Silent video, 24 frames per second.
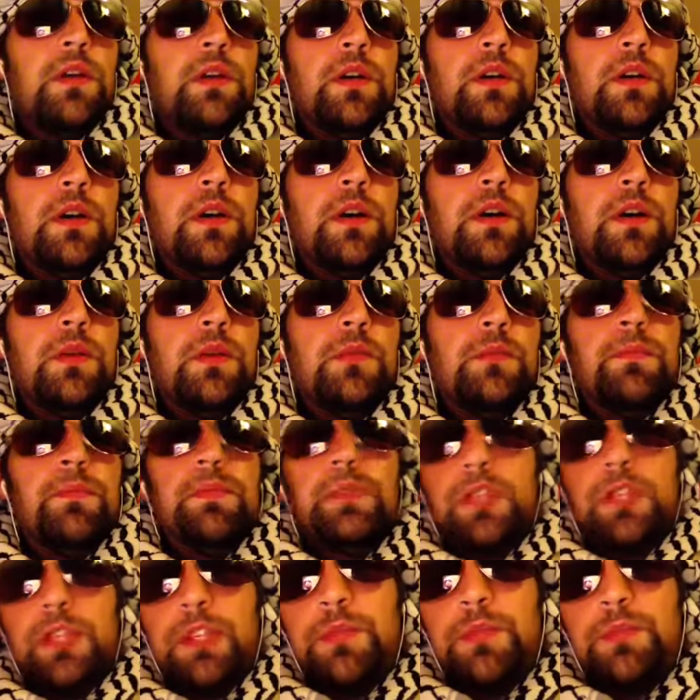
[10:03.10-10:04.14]
Um,
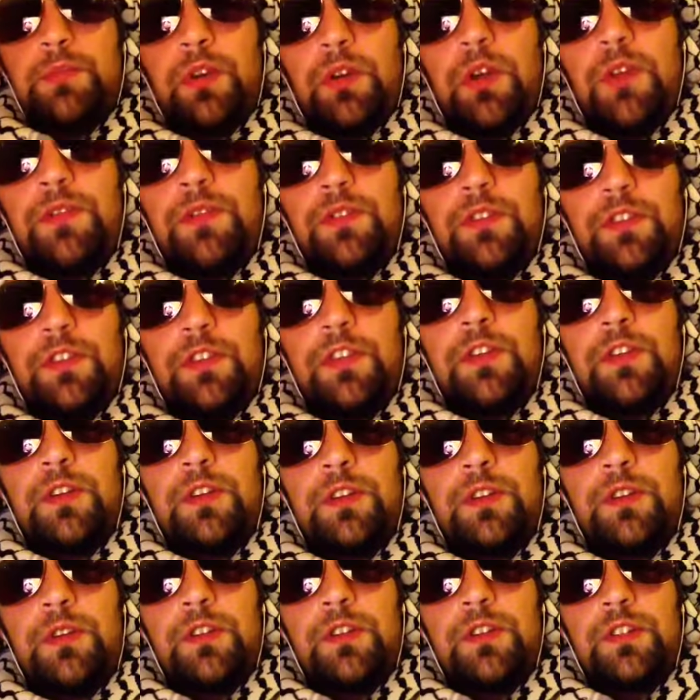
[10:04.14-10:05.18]
please pray for the
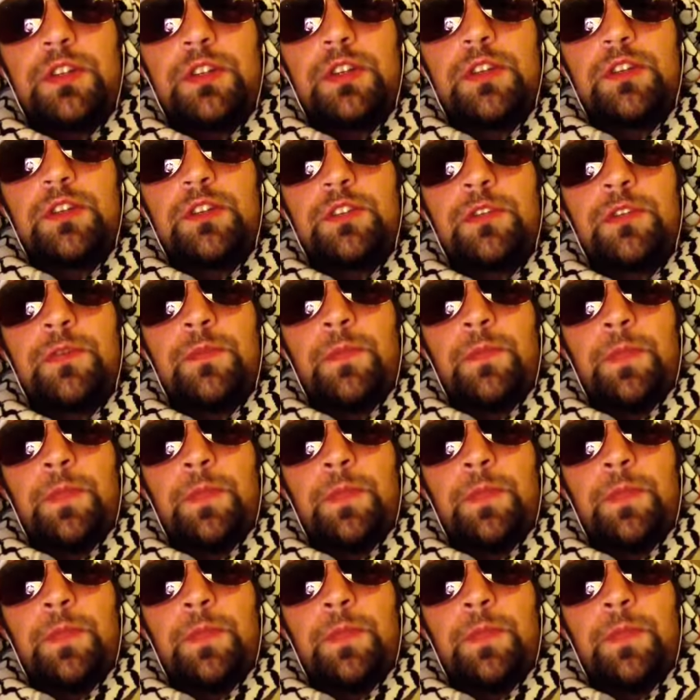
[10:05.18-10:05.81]
Syrian Christians.